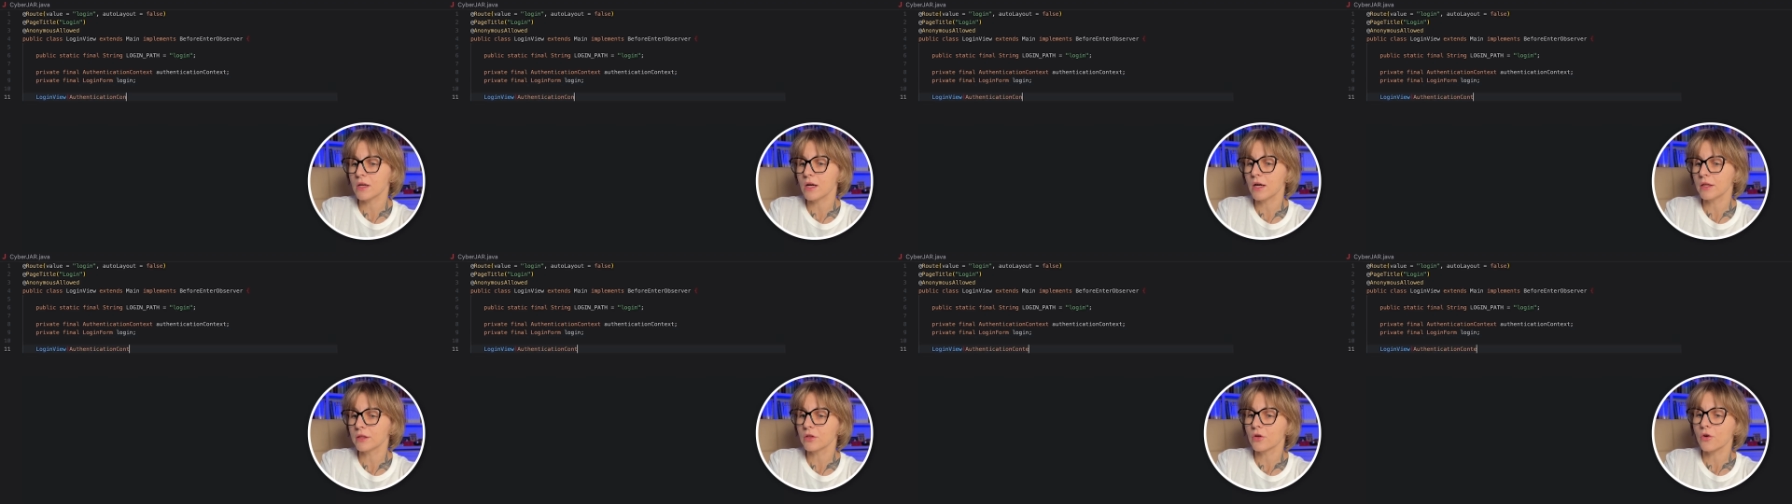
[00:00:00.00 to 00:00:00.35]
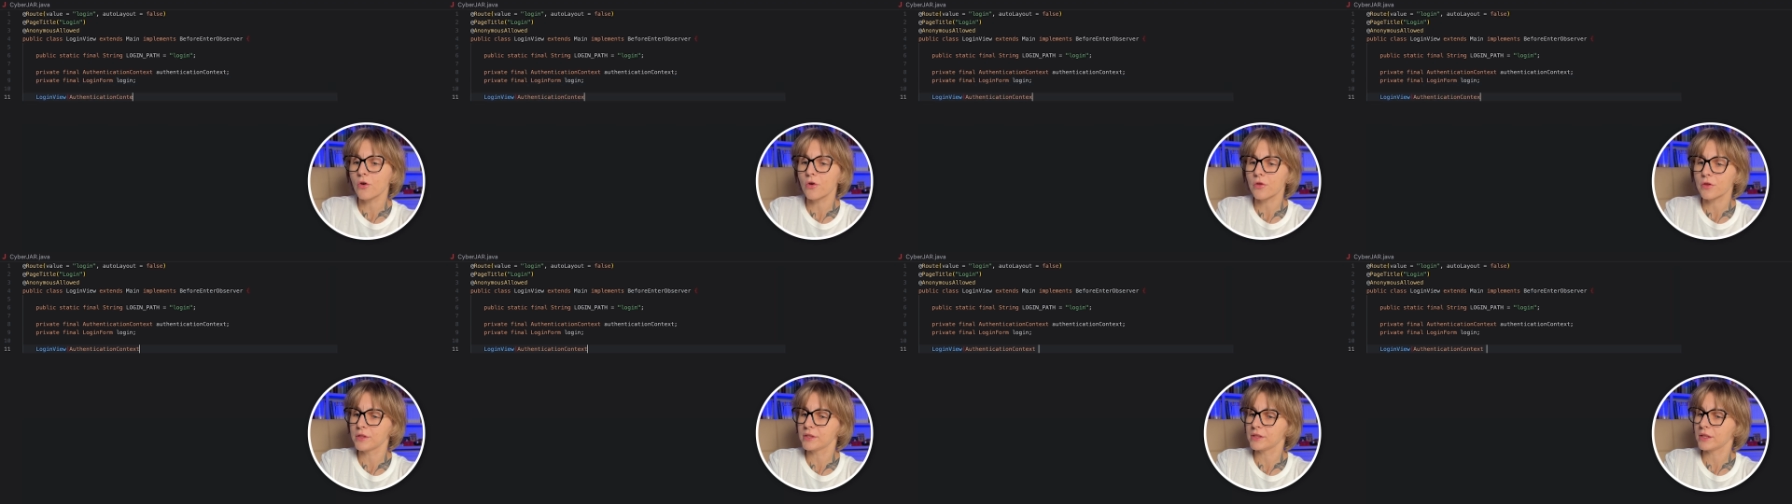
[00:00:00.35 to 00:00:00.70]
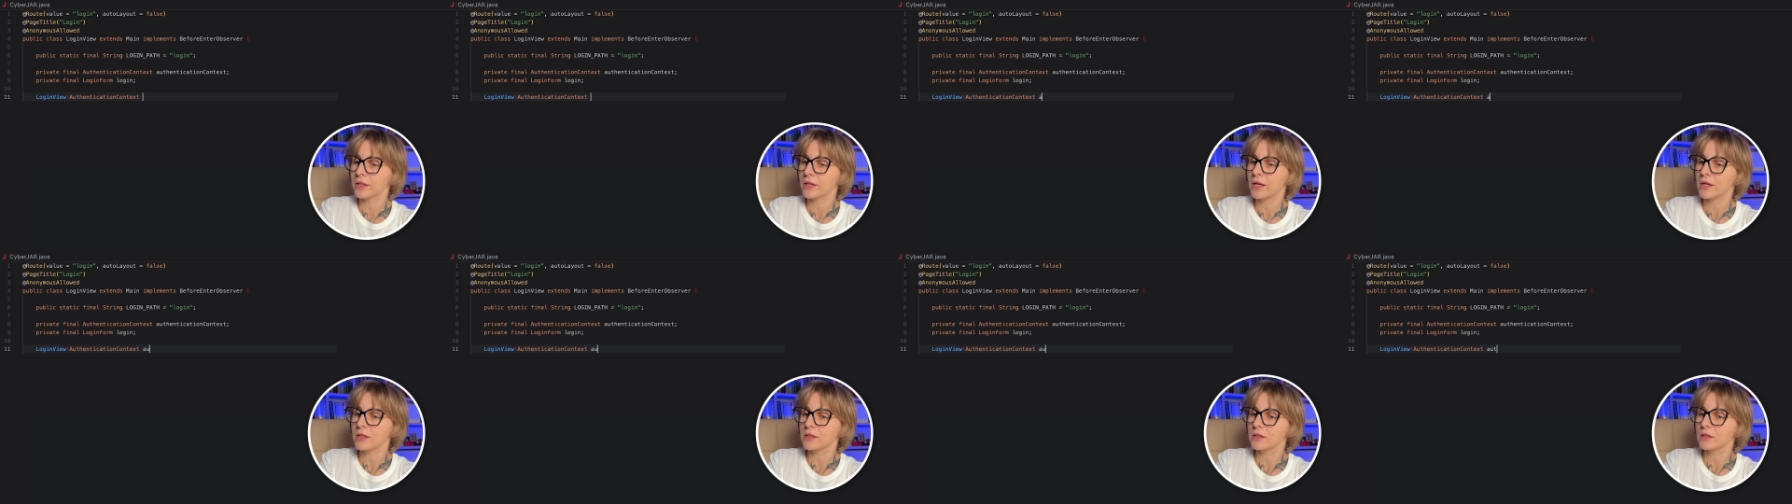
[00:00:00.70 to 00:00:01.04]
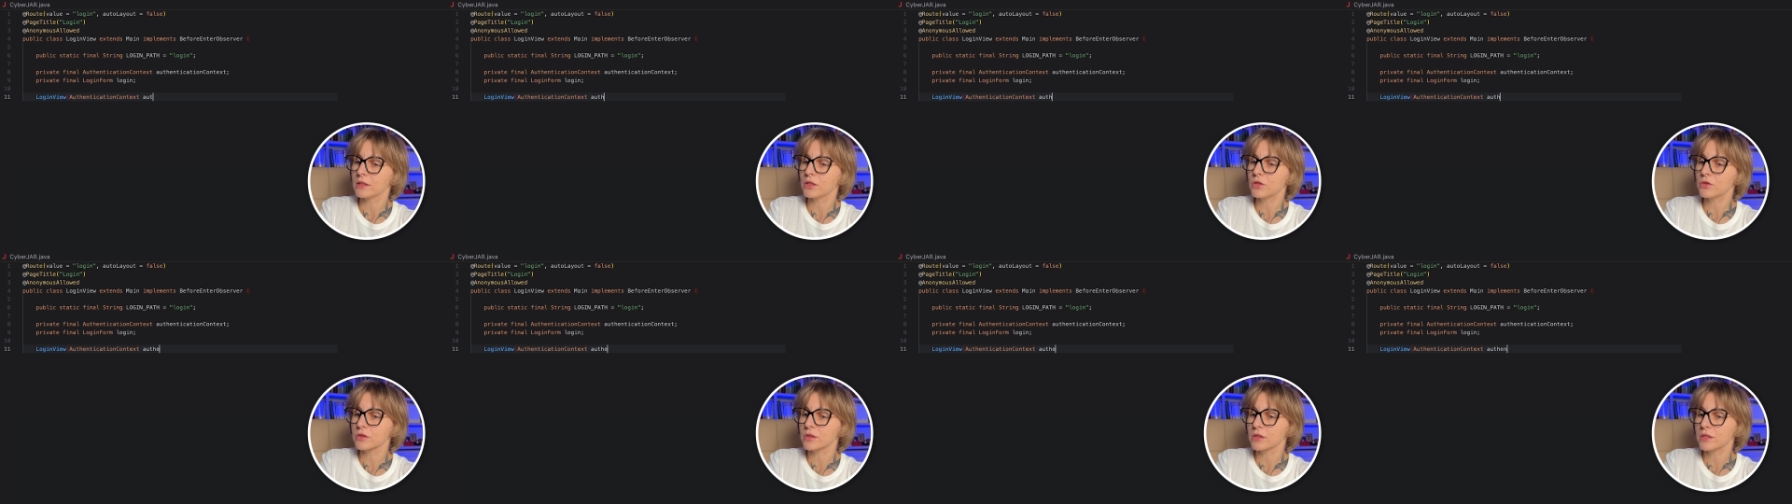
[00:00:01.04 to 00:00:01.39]
unauthenticated
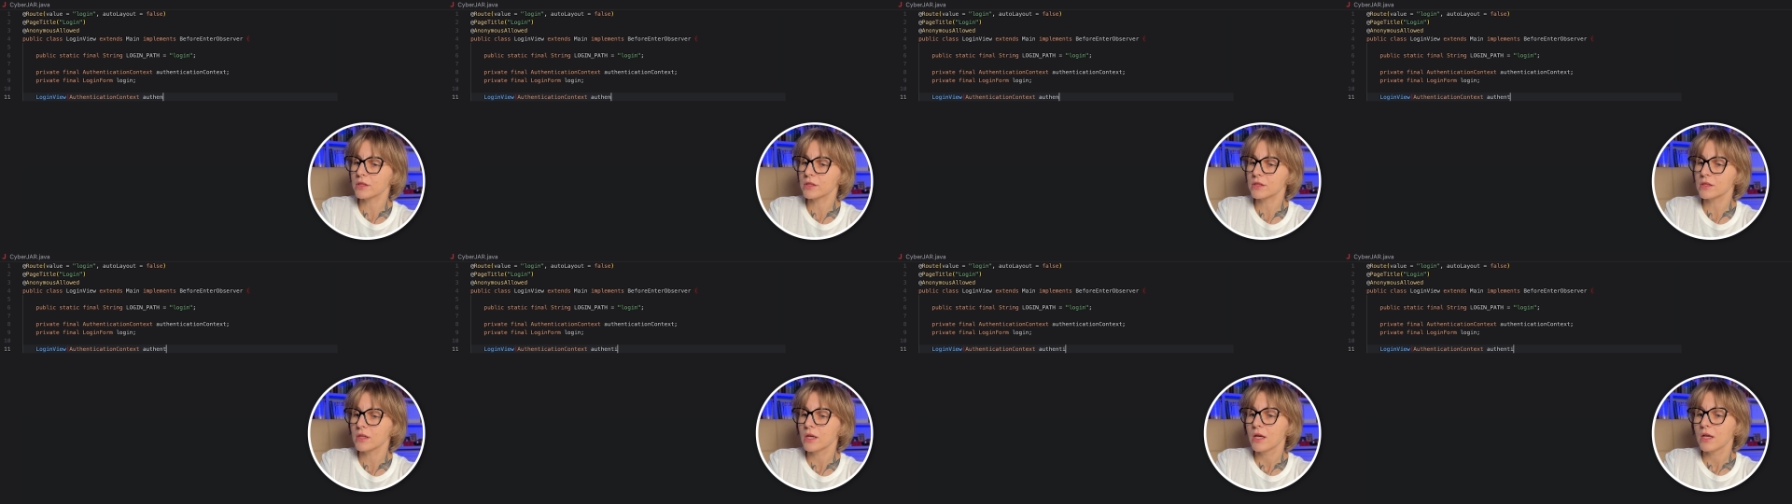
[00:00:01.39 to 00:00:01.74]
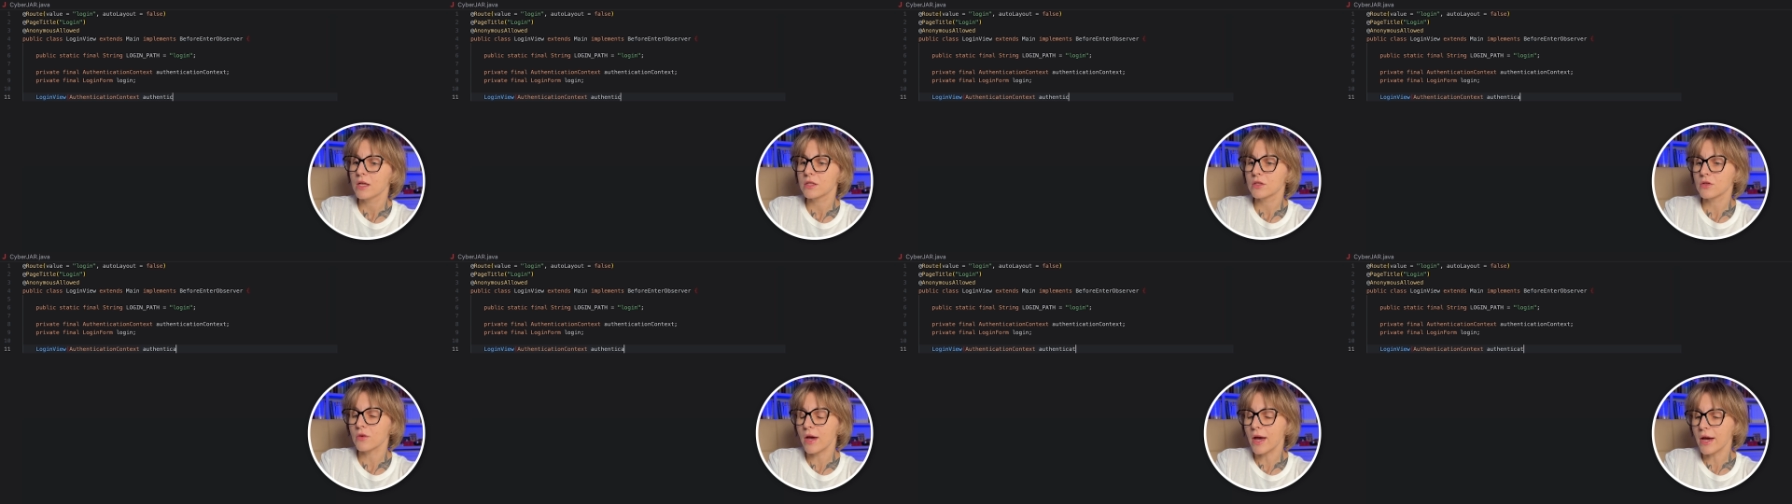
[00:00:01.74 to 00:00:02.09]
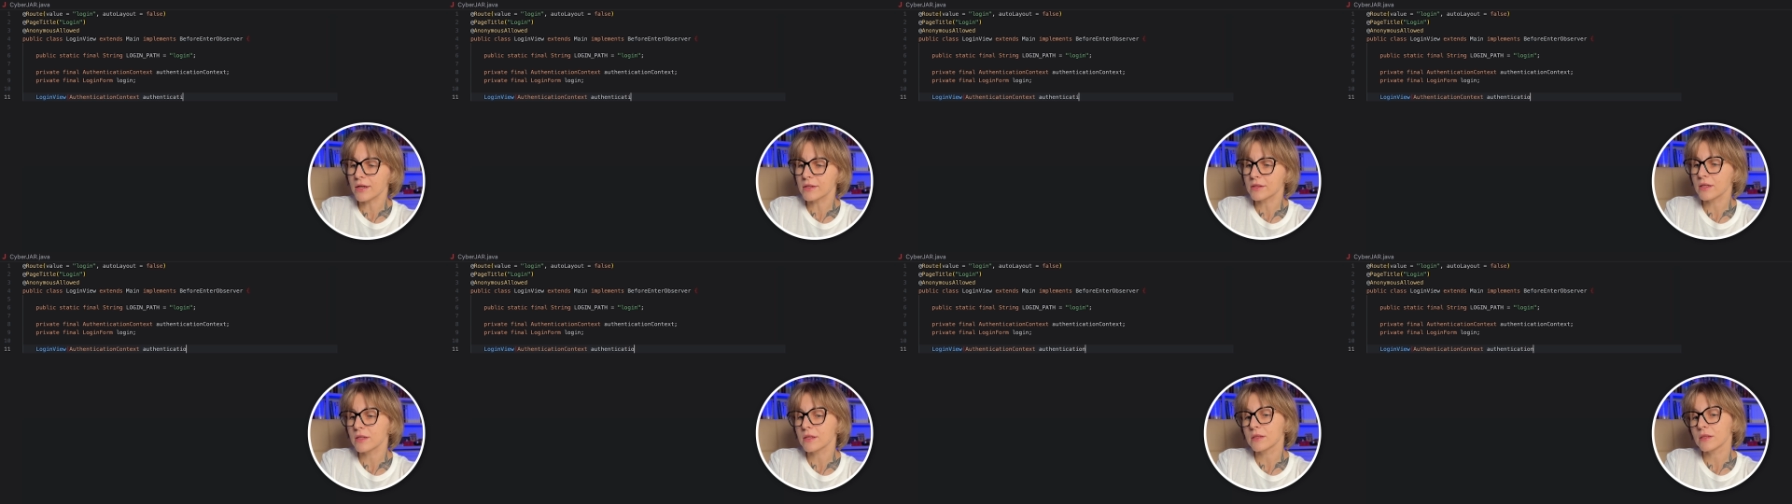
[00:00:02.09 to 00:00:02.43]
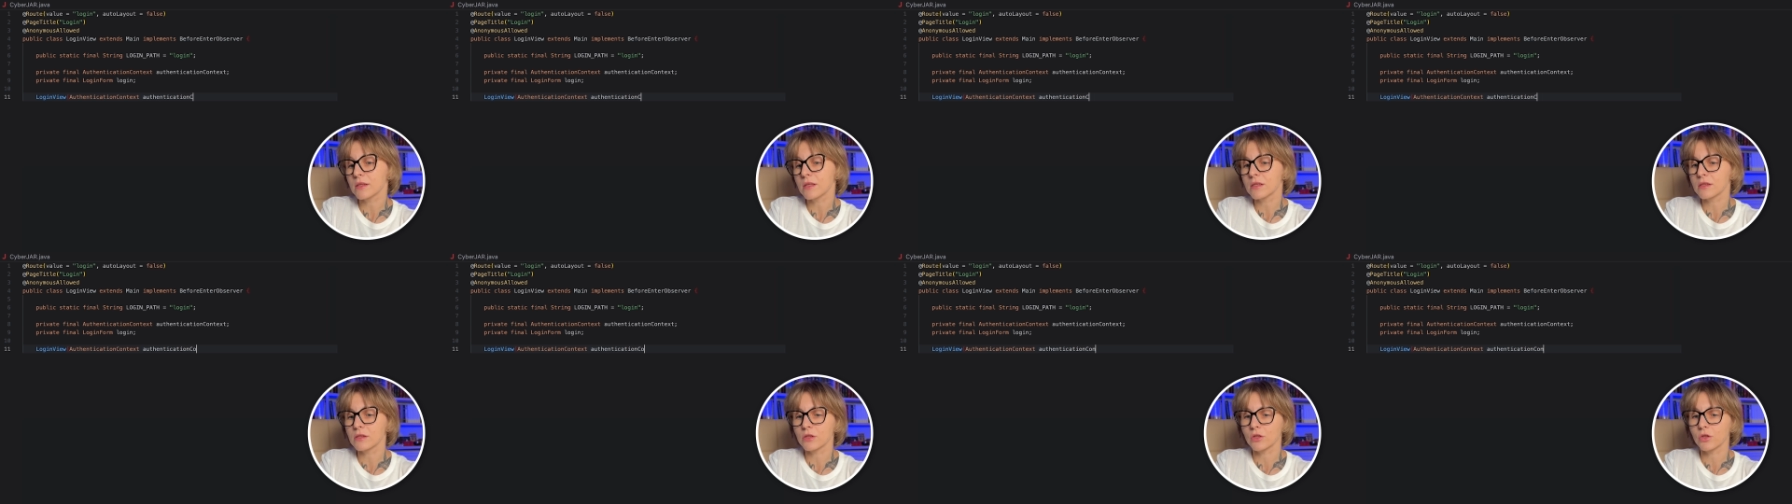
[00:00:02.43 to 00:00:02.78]
users to access
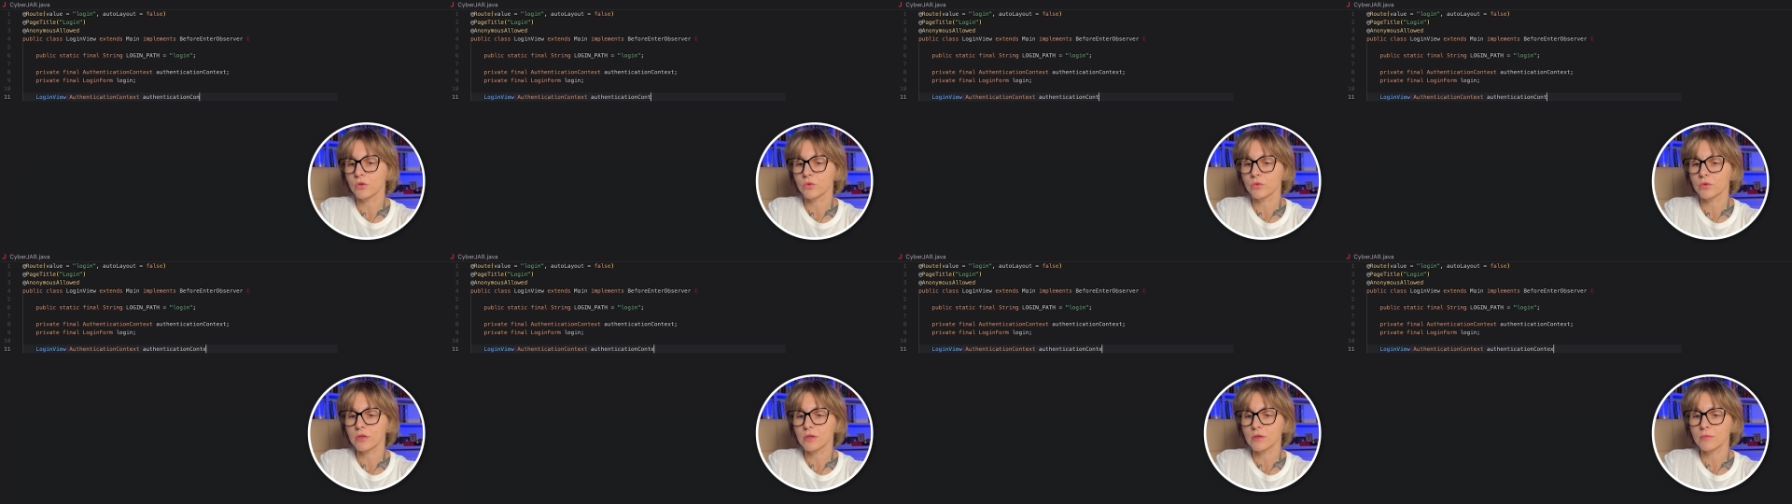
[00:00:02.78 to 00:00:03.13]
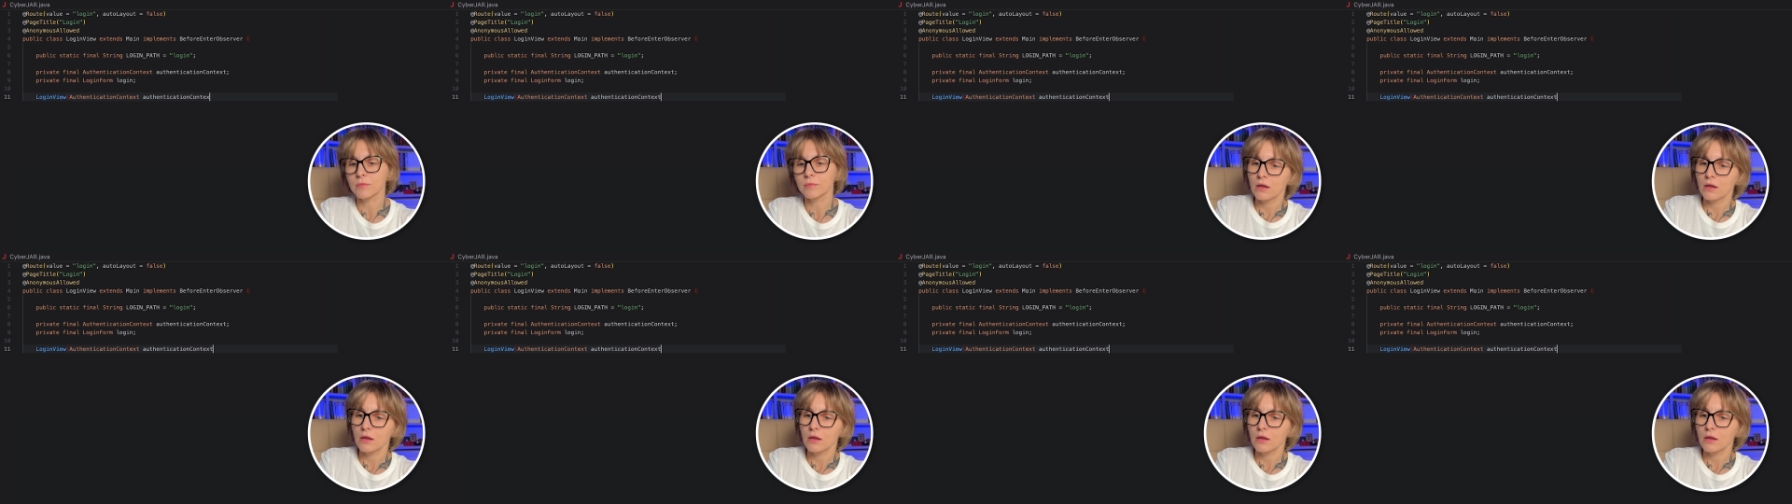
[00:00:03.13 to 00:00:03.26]
this route.